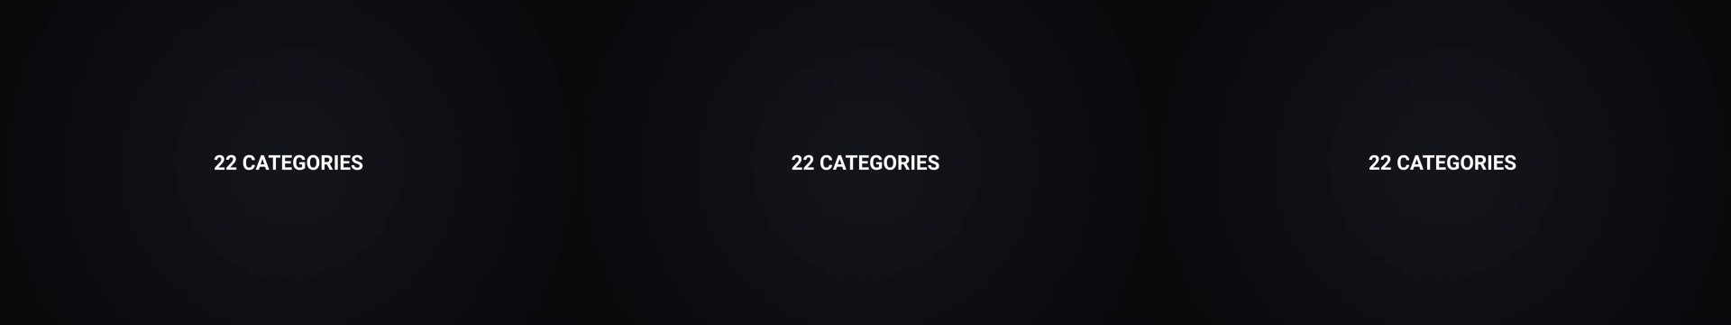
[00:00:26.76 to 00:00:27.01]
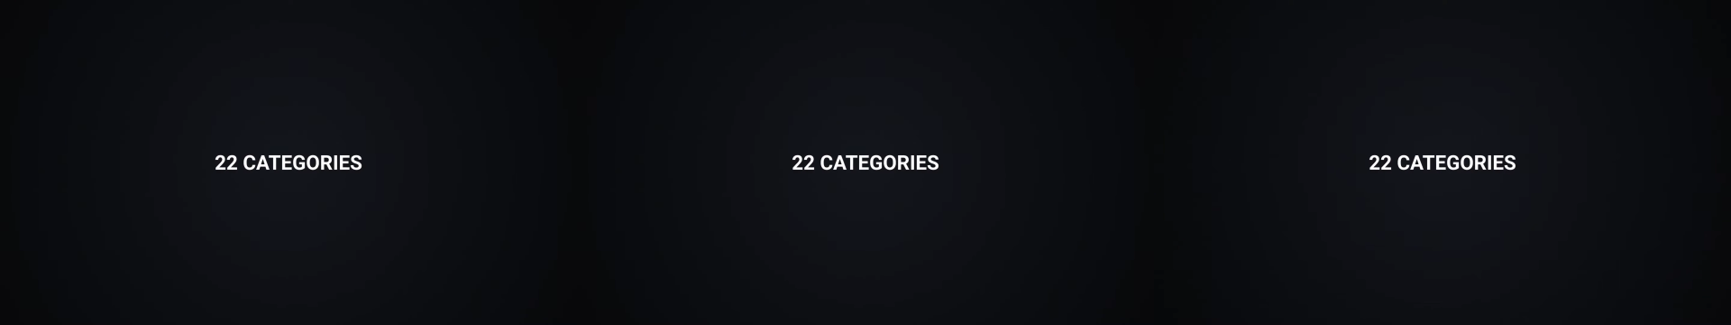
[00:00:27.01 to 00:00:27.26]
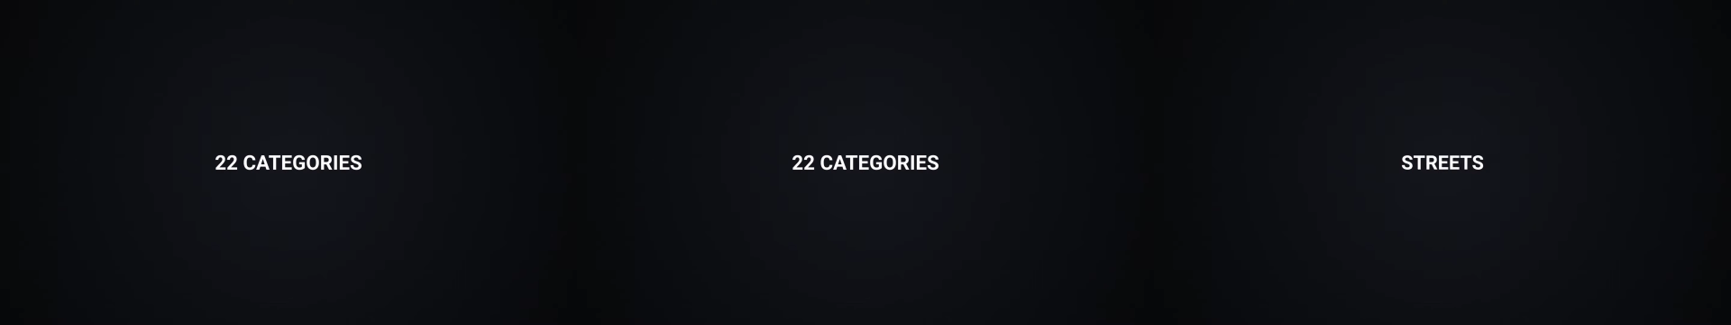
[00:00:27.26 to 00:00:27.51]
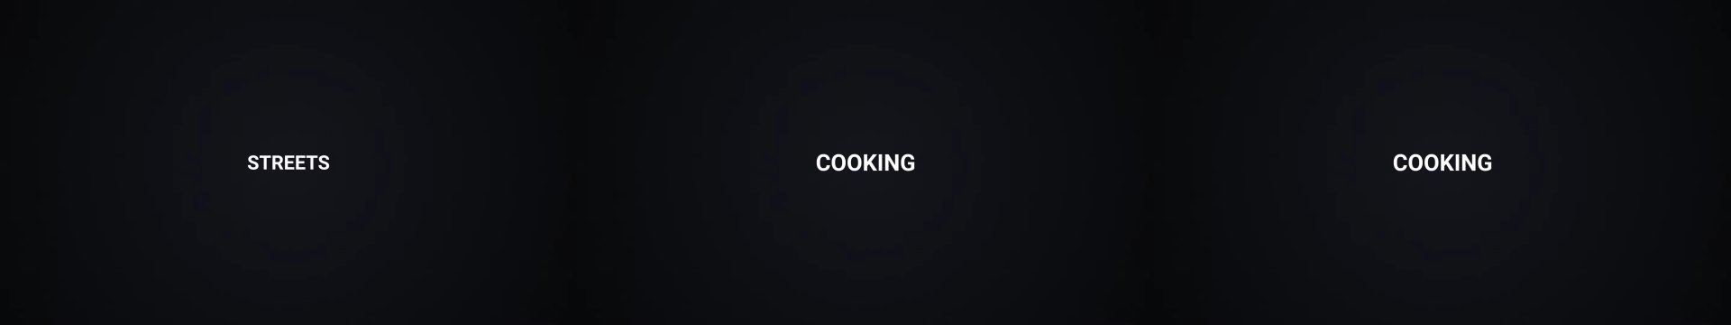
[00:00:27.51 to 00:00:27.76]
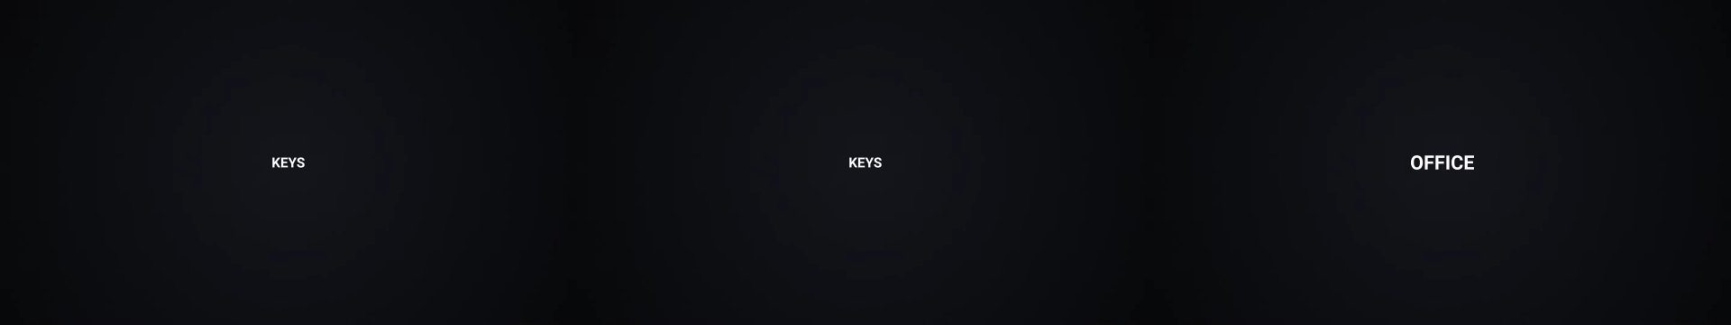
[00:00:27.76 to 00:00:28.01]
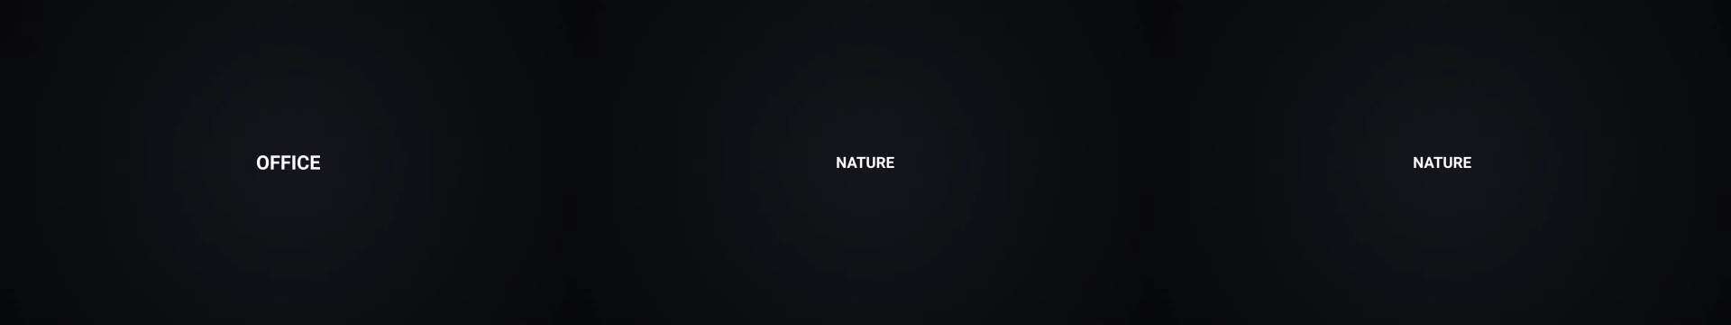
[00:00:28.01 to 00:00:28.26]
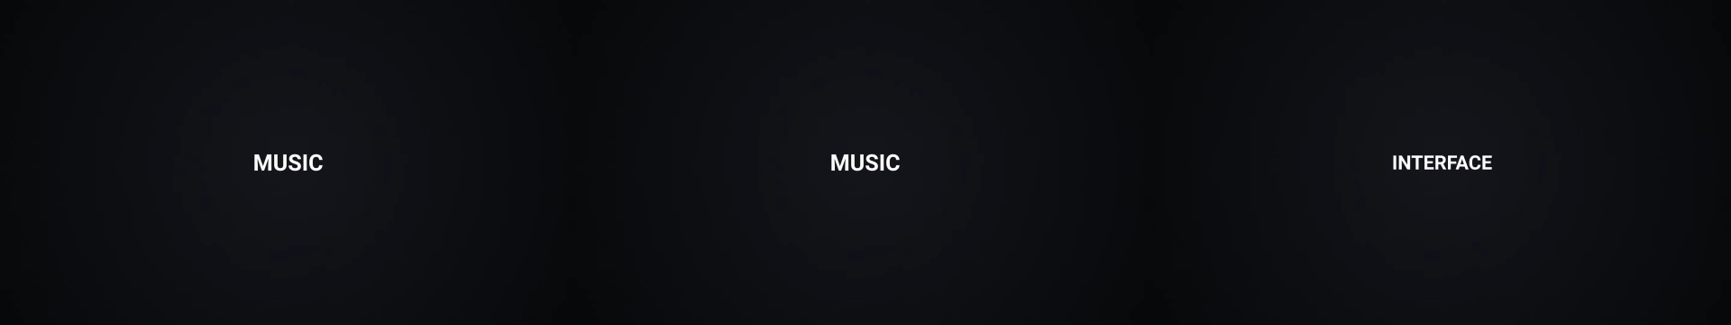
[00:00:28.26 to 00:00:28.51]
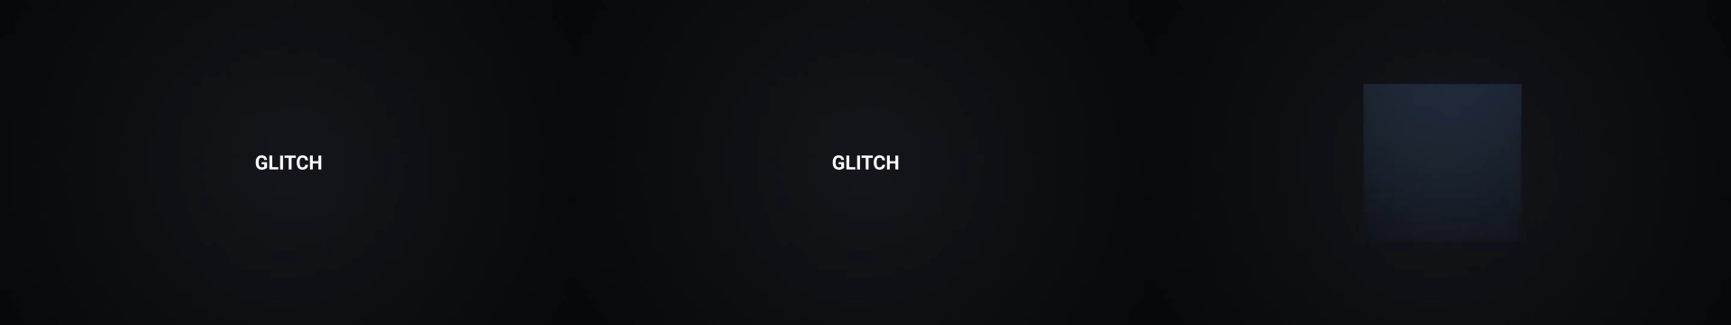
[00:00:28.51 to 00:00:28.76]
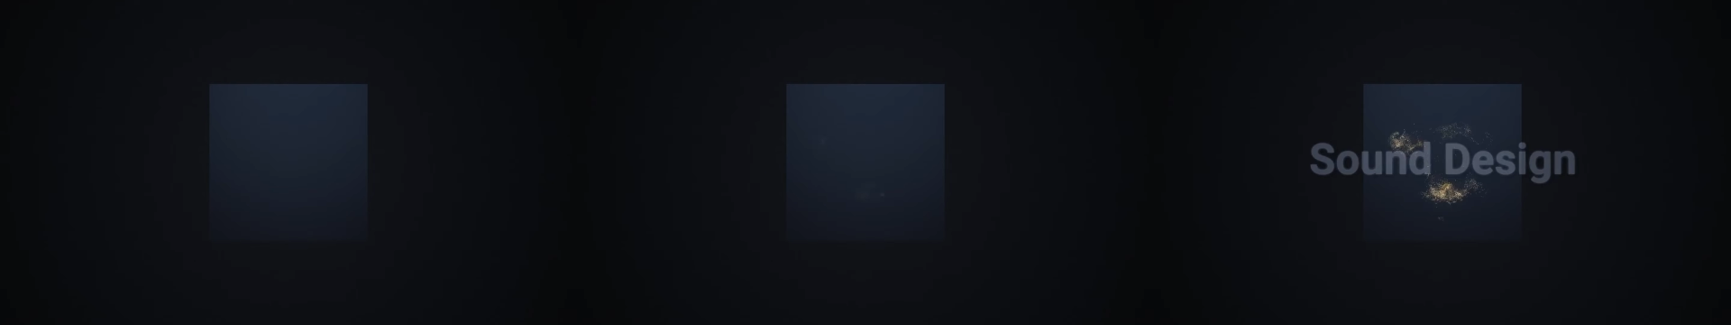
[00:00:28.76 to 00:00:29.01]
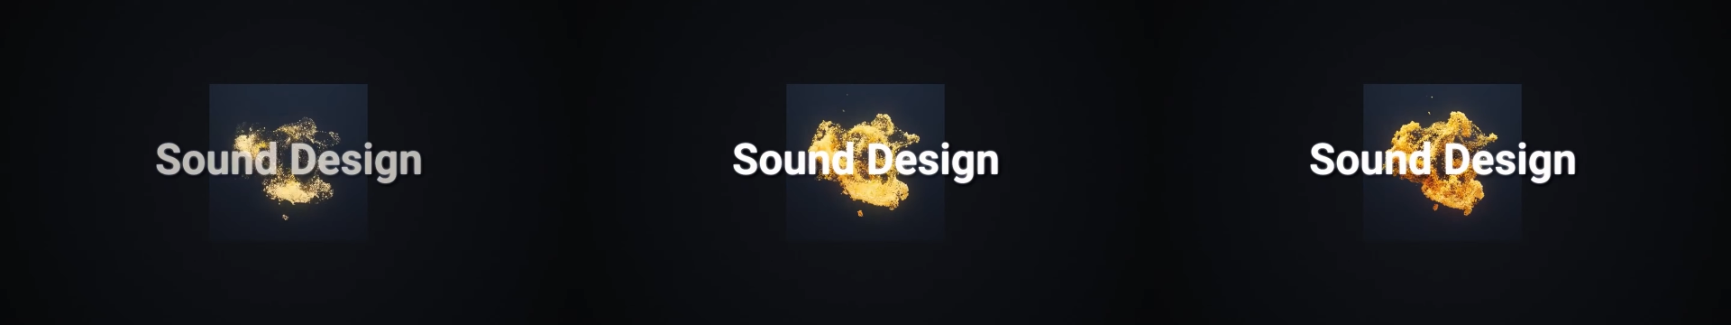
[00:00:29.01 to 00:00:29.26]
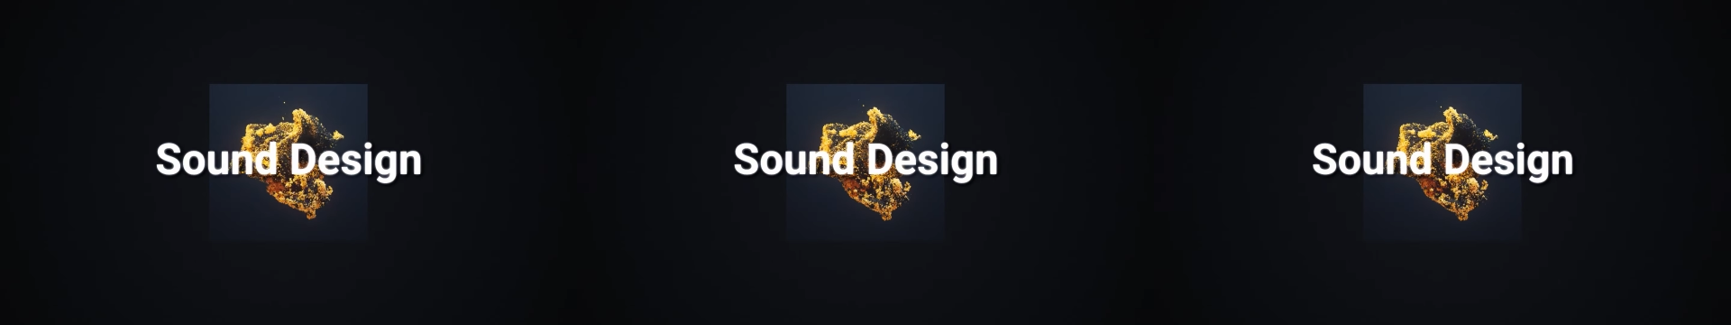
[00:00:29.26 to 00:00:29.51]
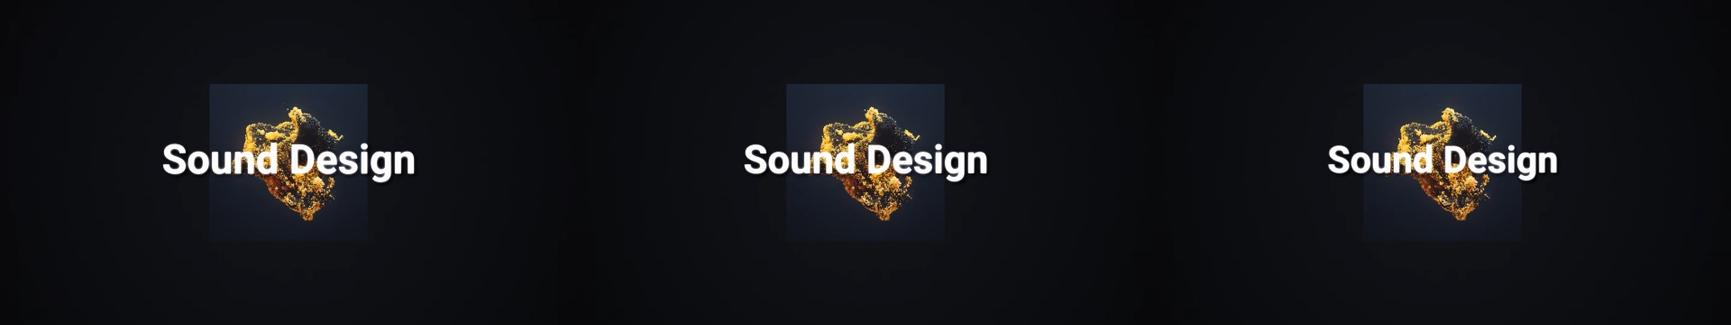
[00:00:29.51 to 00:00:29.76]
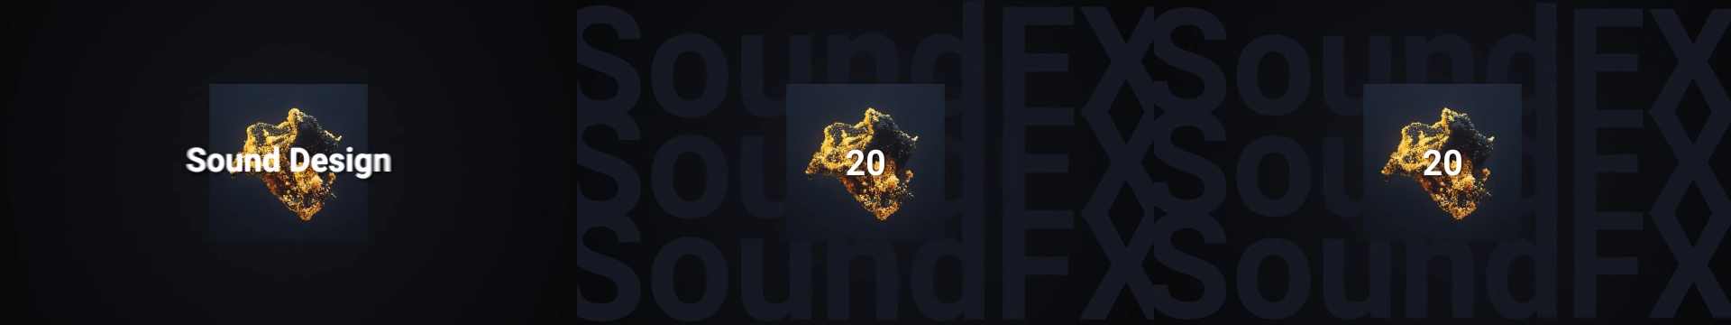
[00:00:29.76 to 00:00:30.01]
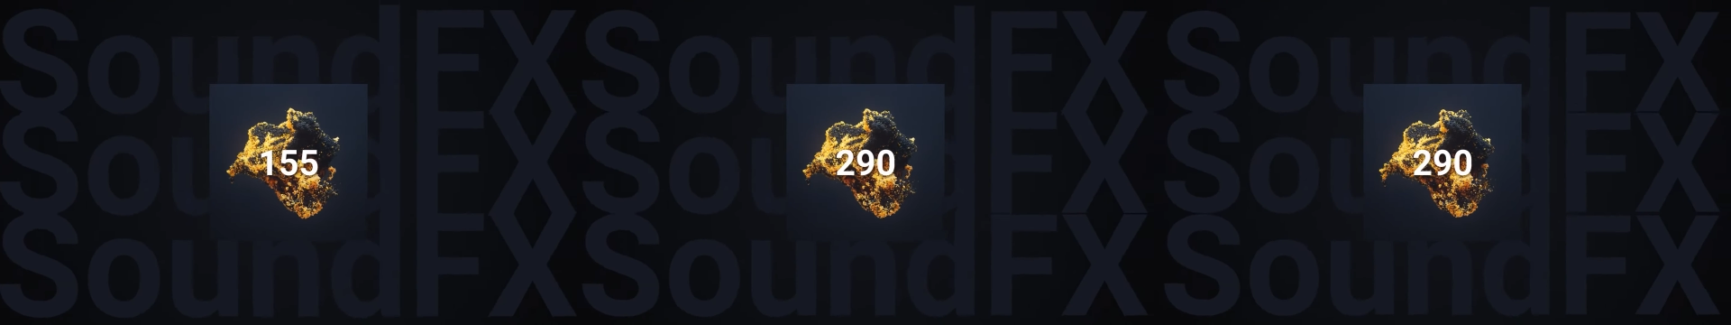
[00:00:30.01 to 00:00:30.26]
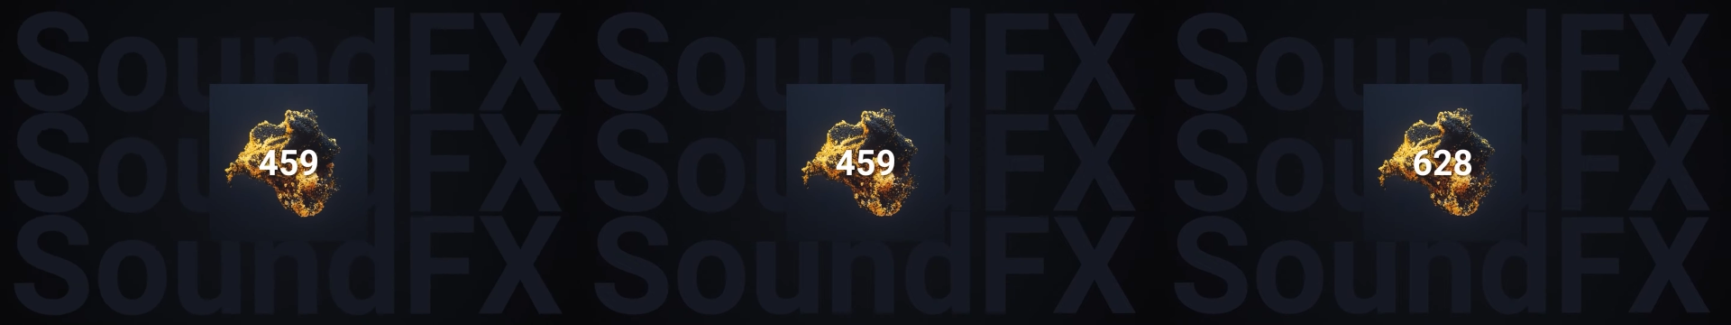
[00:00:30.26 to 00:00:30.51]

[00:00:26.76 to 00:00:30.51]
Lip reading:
Nobody's mouth can be seen.